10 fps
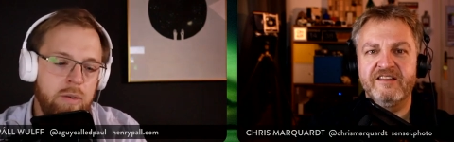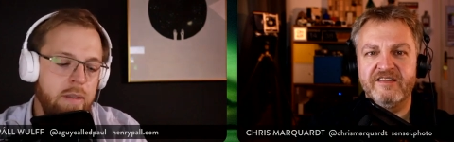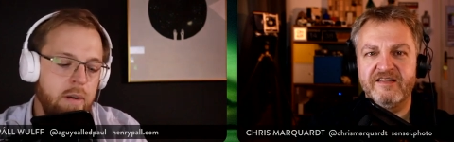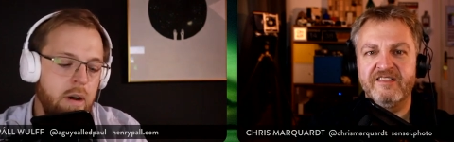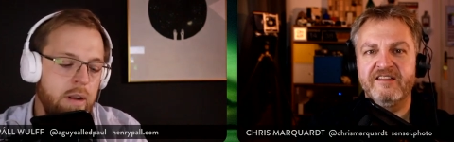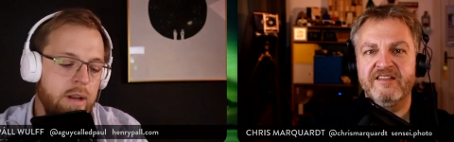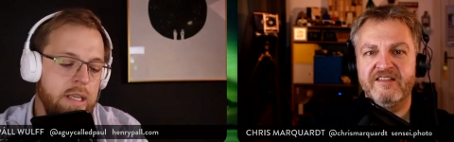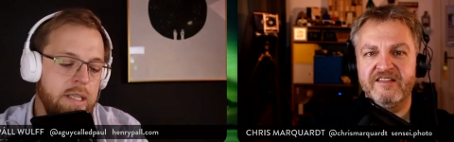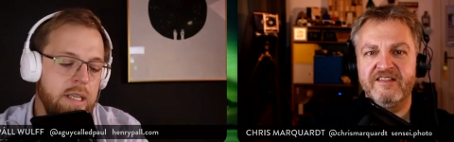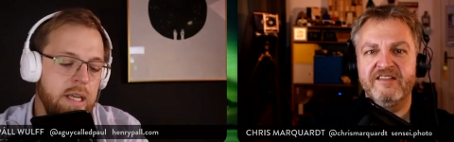Speaker 1: go to other
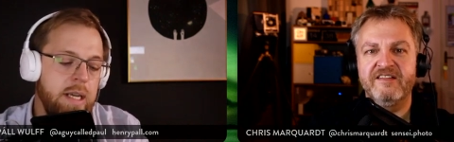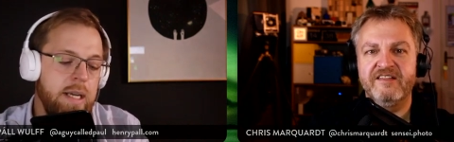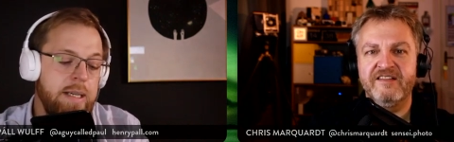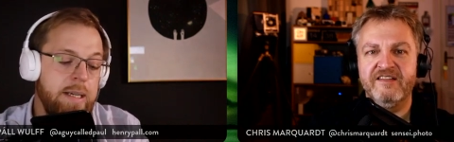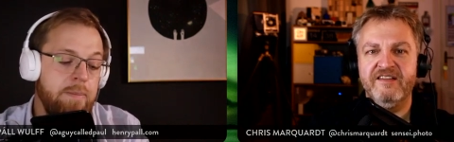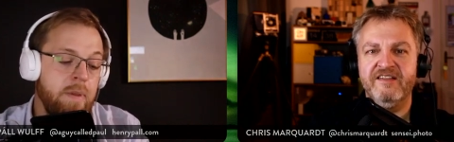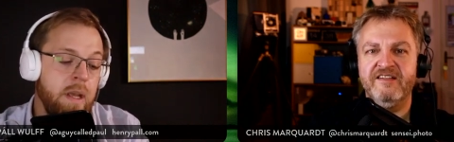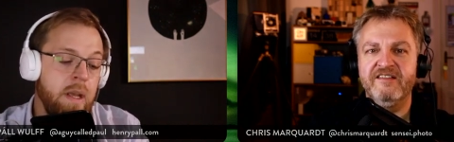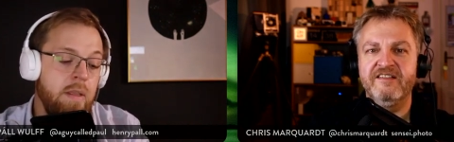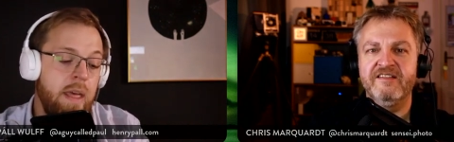colonies, yeah.
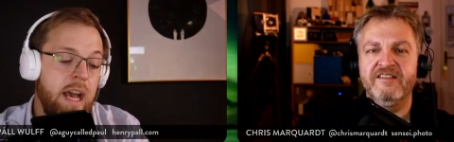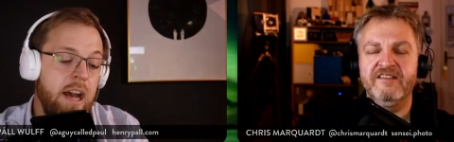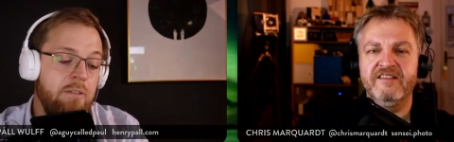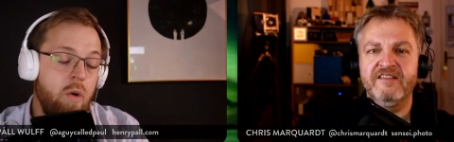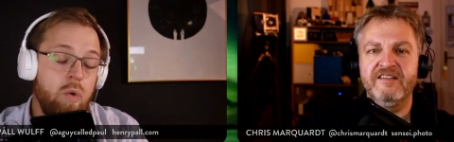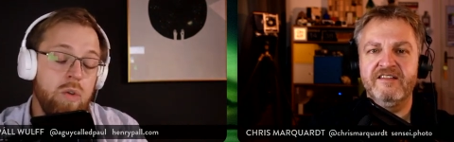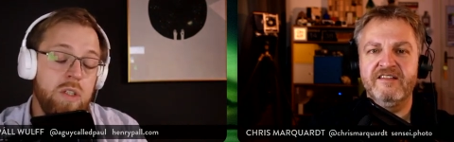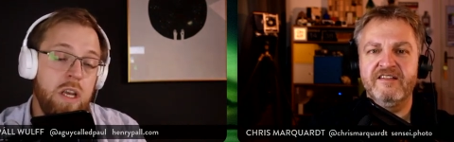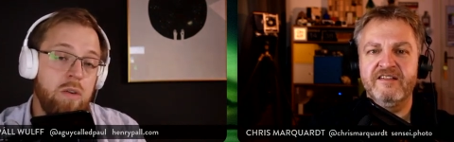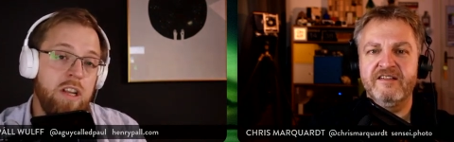um, they have
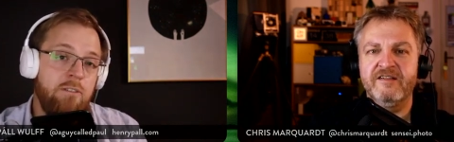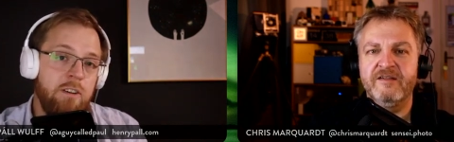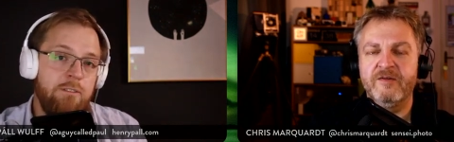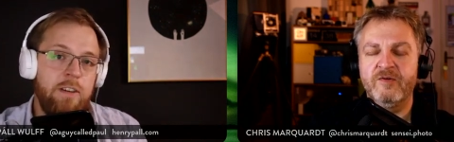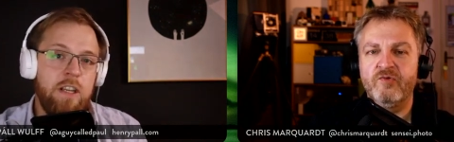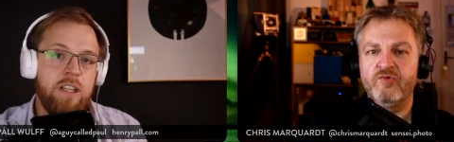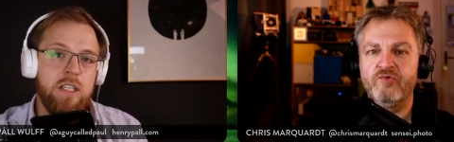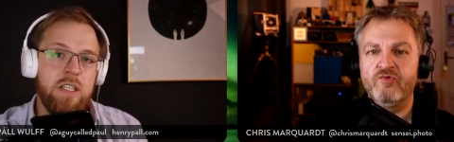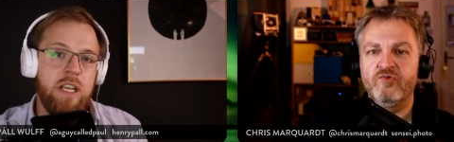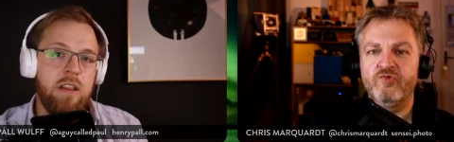also different
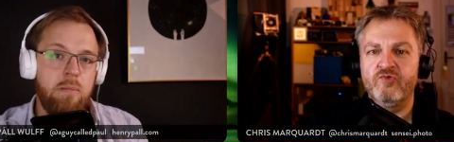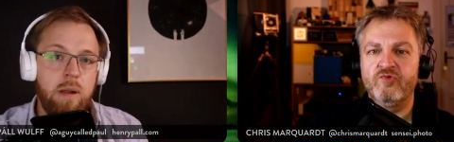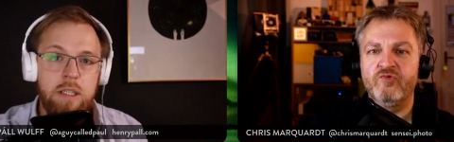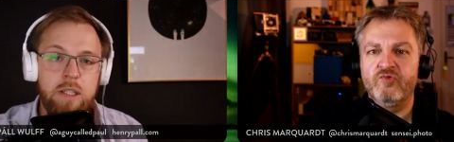features in